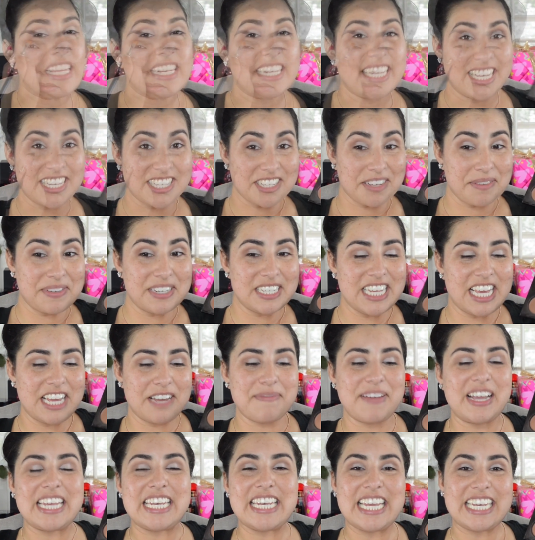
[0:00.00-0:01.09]
Next, I'm going to take
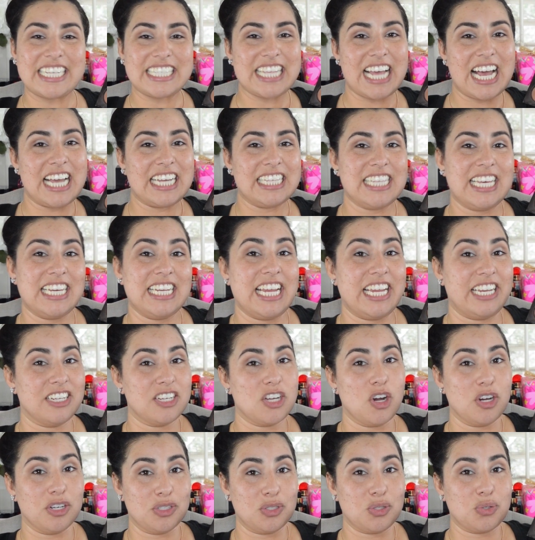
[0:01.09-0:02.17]
my NYX Highlight and
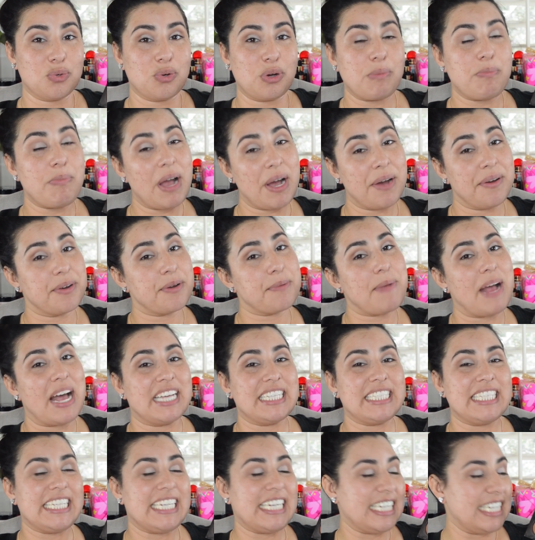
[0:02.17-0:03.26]
Contour Powder
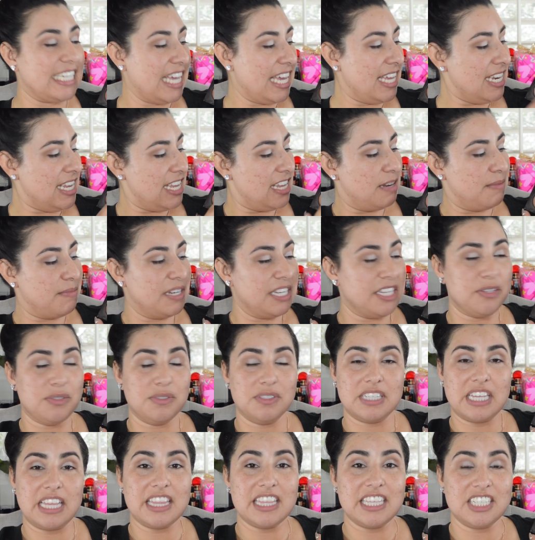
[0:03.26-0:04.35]
palette again, and I'm going to
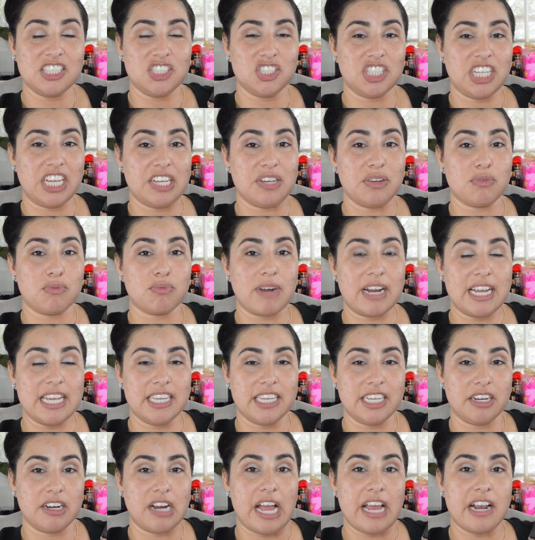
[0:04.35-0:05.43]
use this shade right
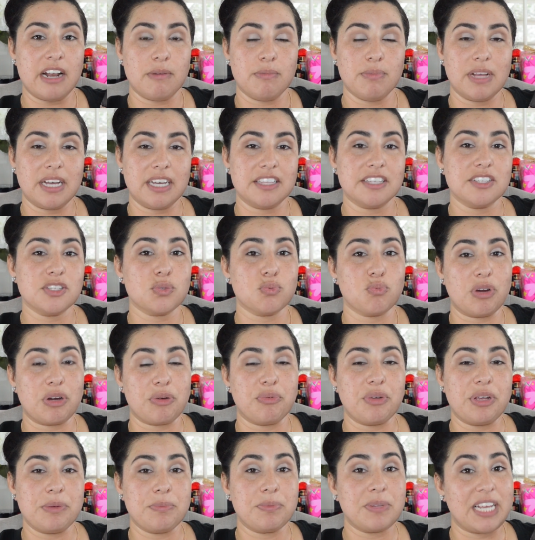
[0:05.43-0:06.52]
here and apply this where
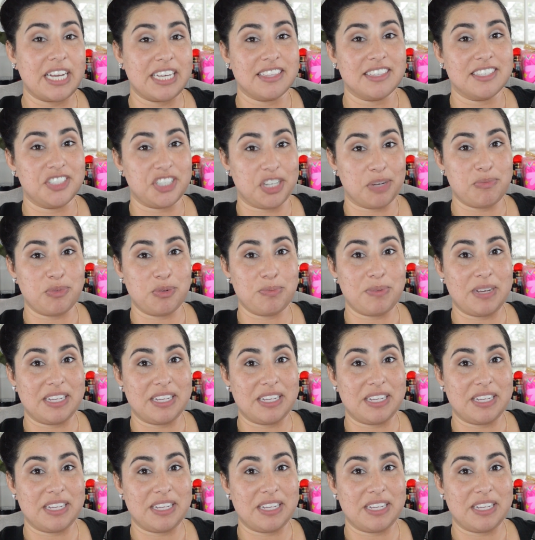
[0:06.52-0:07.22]
we applied the Jumbo